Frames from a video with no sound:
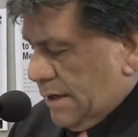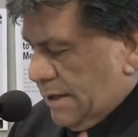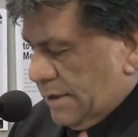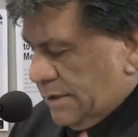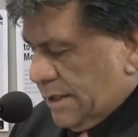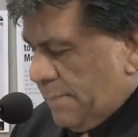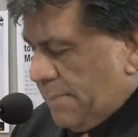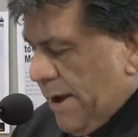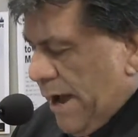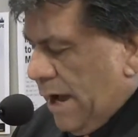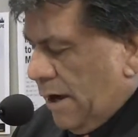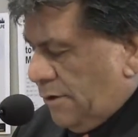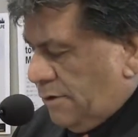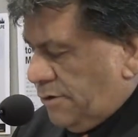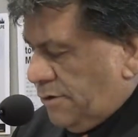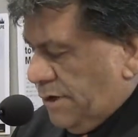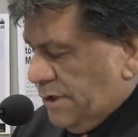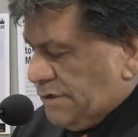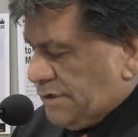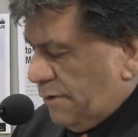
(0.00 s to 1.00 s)
the
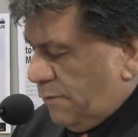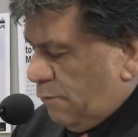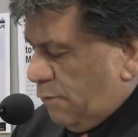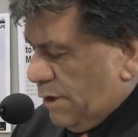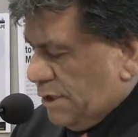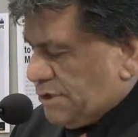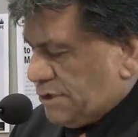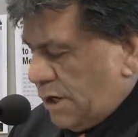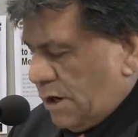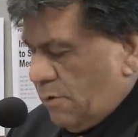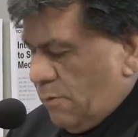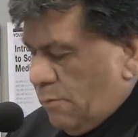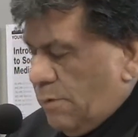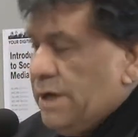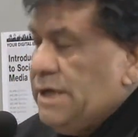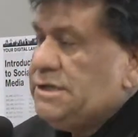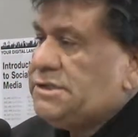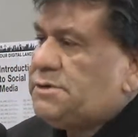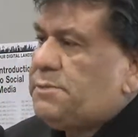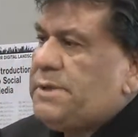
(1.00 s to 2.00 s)
boundaries of which are
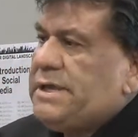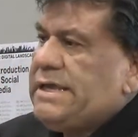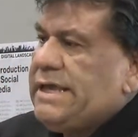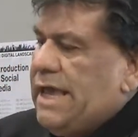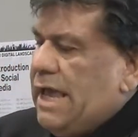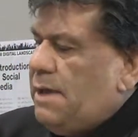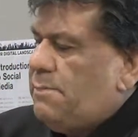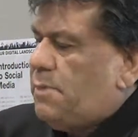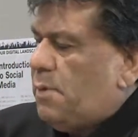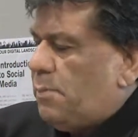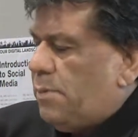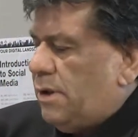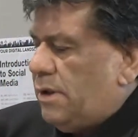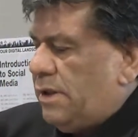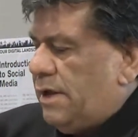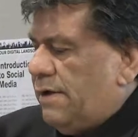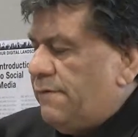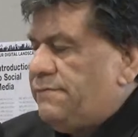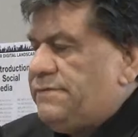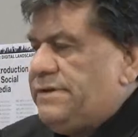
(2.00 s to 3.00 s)
reasonably capable
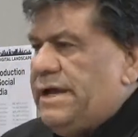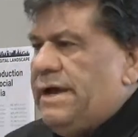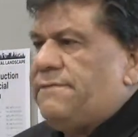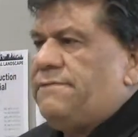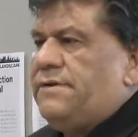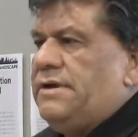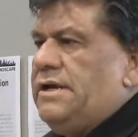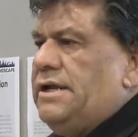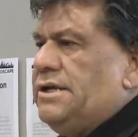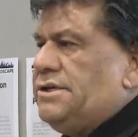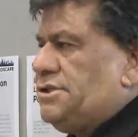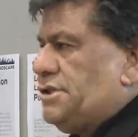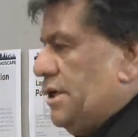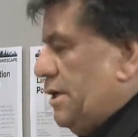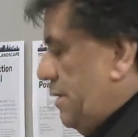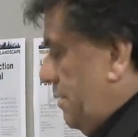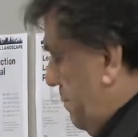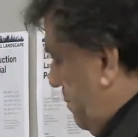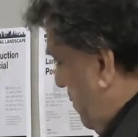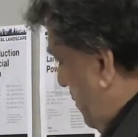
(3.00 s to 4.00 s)
of definition.